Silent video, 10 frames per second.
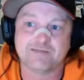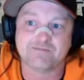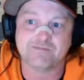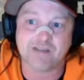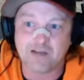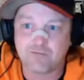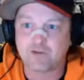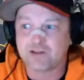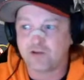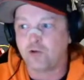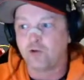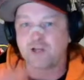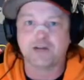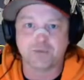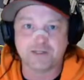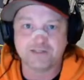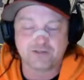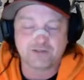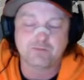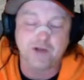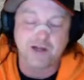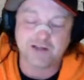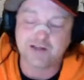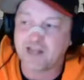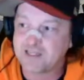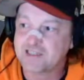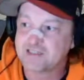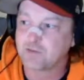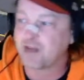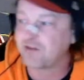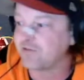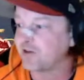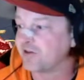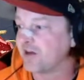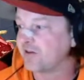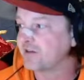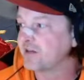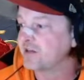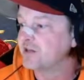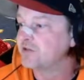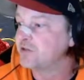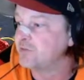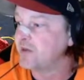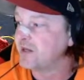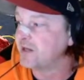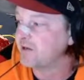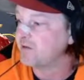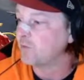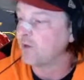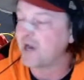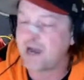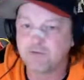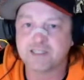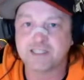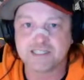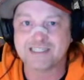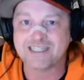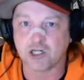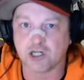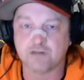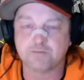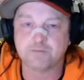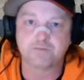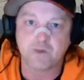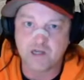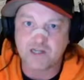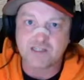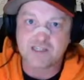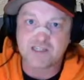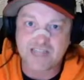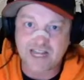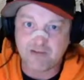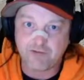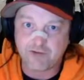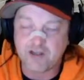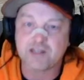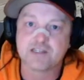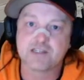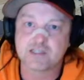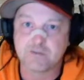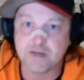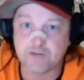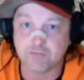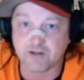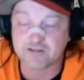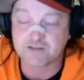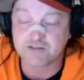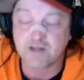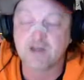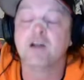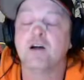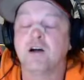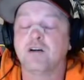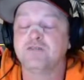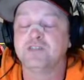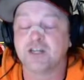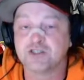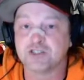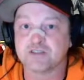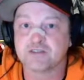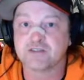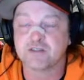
not with a whole lot of research, but at least what I have figured out to be what I would consider safe speedruns of dungeons,